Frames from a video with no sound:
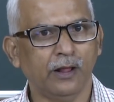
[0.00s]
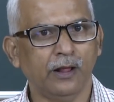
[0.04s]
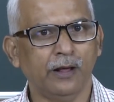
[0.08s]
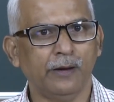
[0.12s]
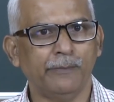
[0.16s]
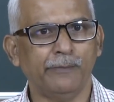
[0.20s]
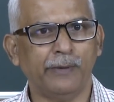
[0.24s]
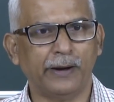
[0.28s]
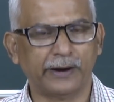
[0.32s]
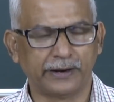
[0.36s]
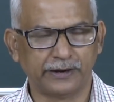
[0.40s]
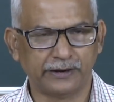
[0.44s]

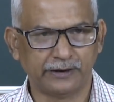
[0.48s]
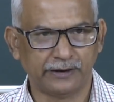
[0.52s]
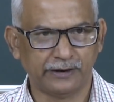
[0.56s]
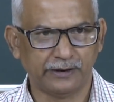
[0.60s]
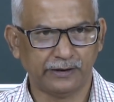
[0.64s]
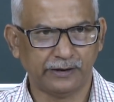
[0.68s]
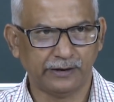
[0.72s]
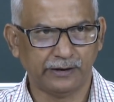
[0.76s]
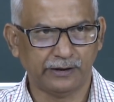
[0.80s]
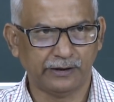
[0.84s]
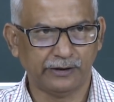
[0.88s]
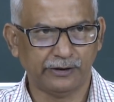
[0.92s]
But
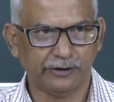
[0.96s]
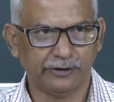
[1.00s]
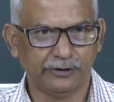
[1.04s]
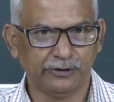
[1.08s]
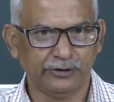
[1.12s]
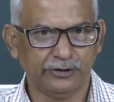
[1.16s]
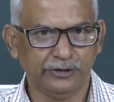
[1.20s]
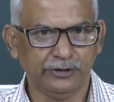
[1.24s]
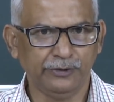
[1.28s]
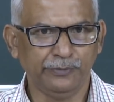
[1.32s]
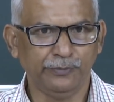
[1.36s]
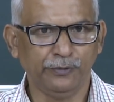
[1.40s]

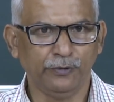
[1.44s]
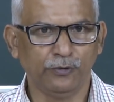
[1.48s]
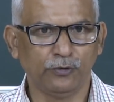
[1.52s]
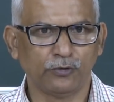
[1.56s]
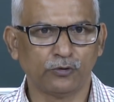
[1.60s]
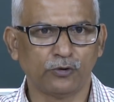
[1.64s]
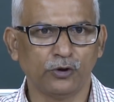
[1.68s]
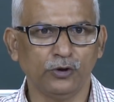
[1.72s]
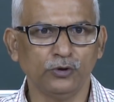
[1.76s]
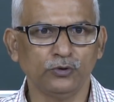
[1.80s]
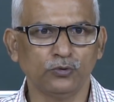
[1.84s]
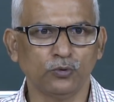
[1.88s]
if you are going